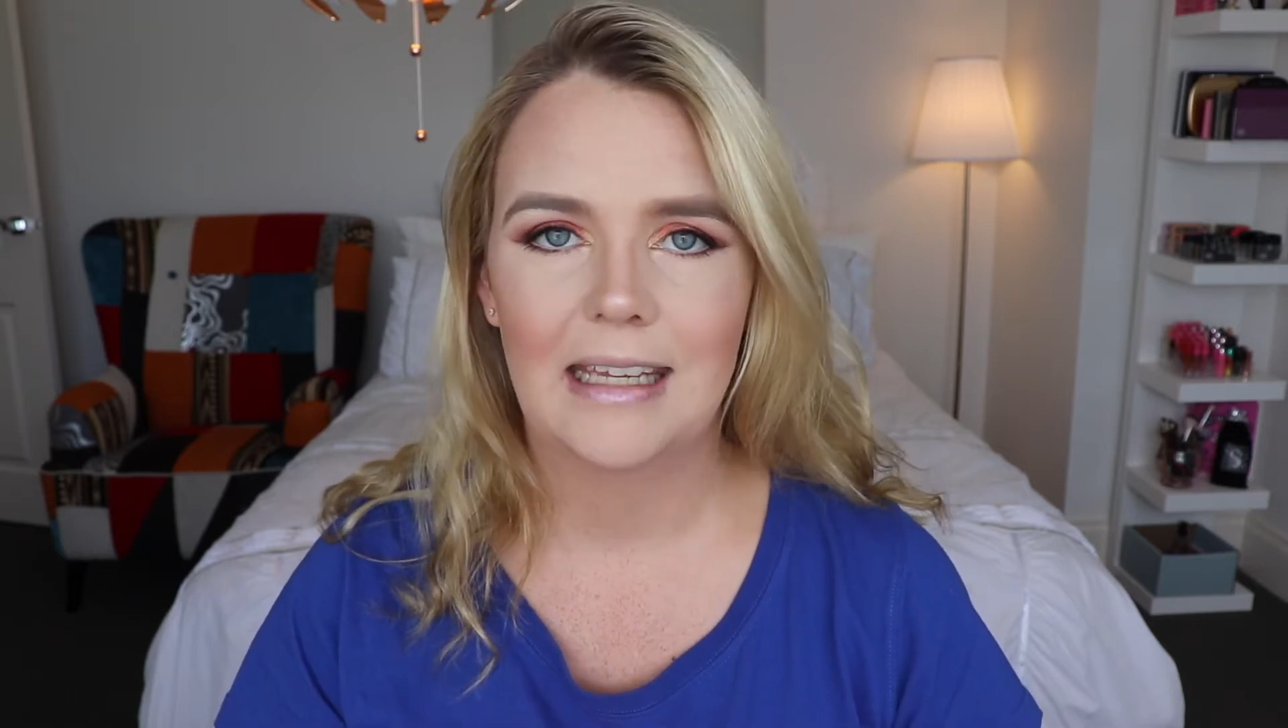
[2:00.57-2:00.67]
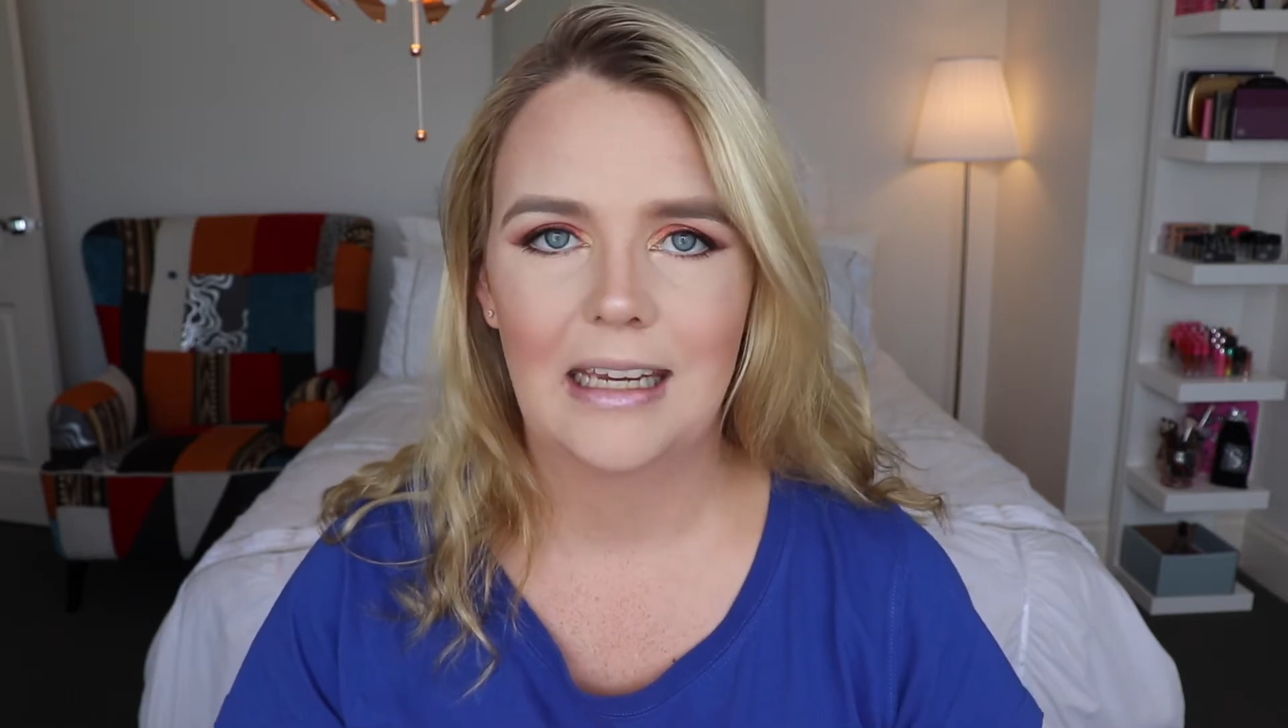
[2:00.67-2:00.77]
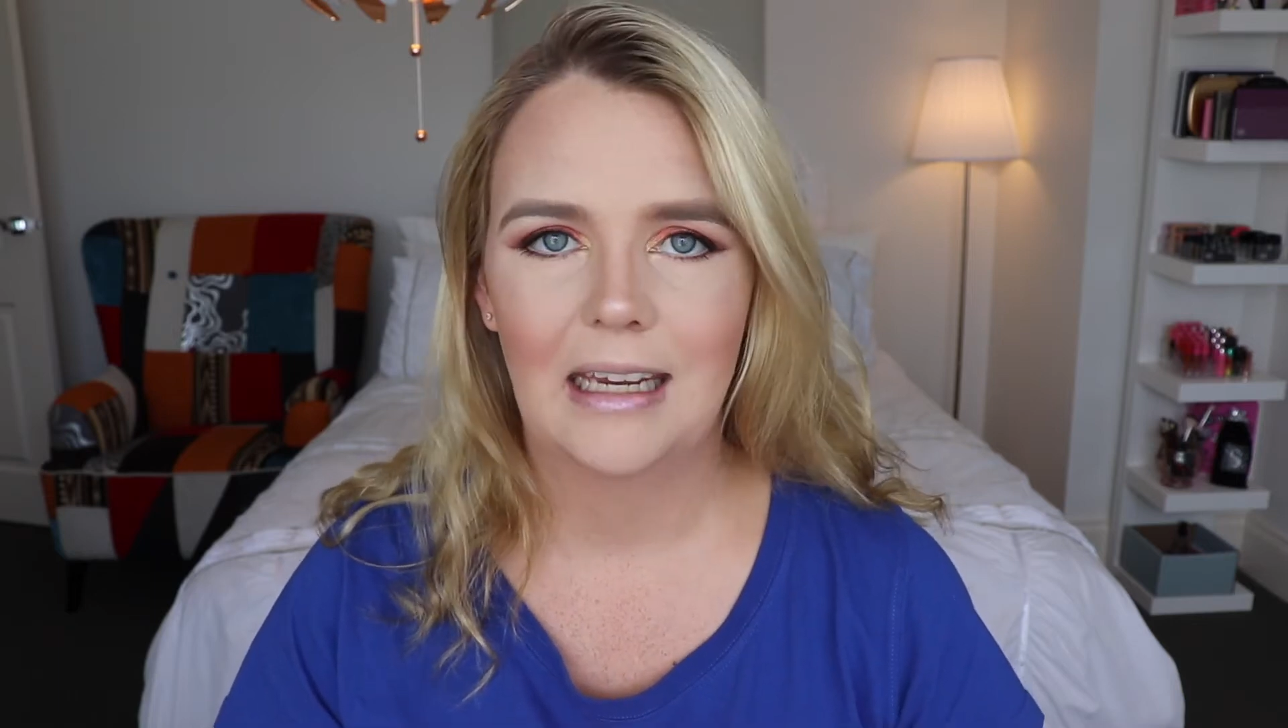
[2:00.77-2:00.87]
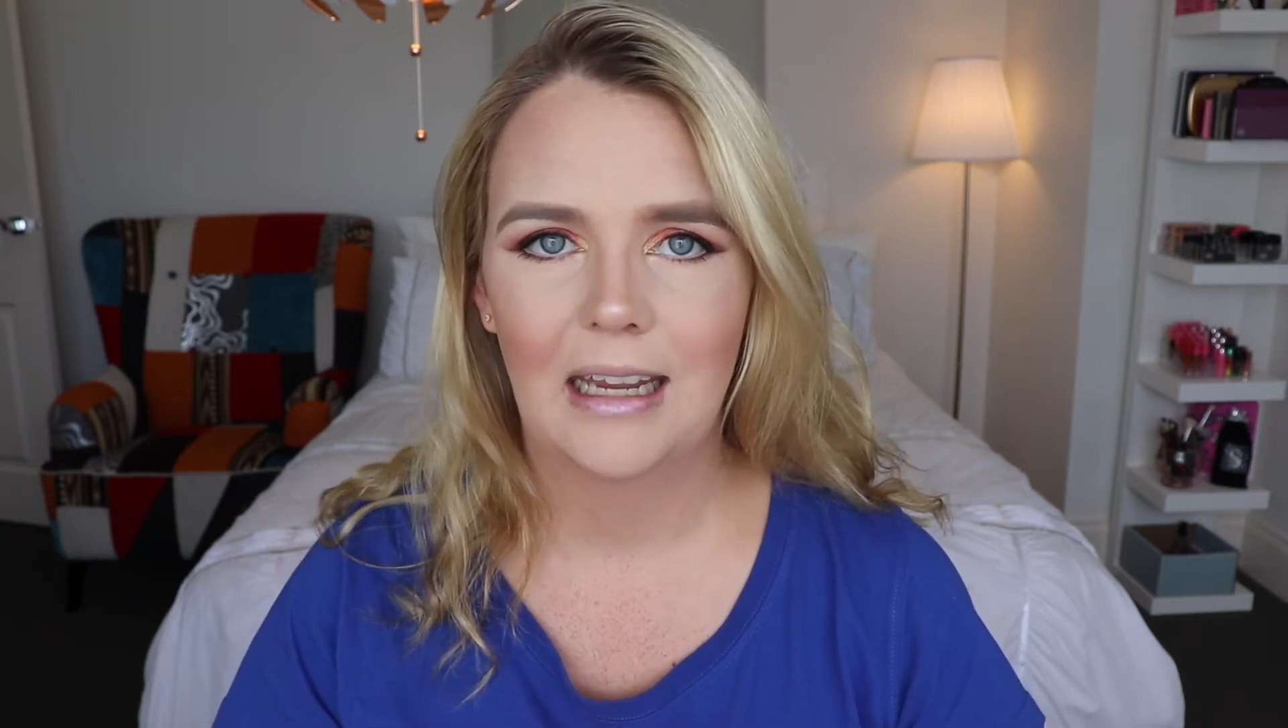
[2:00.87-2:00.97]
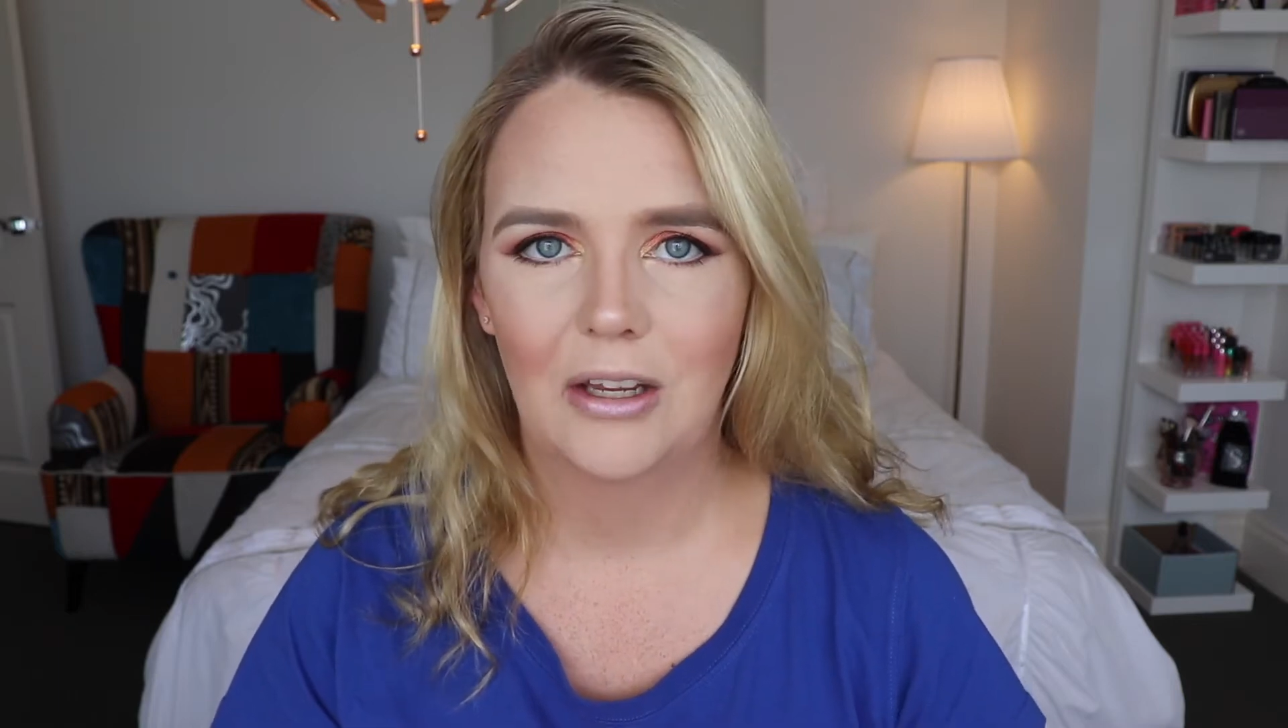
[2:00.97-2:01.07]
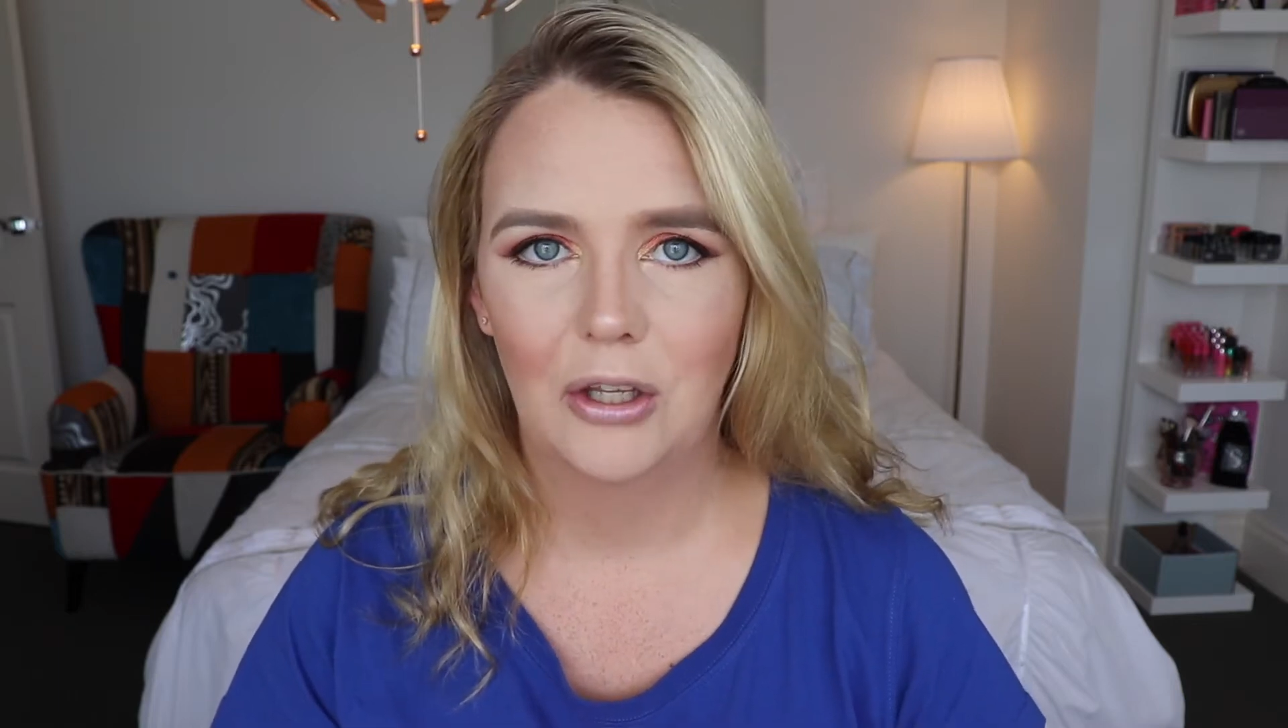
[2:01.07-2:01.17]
the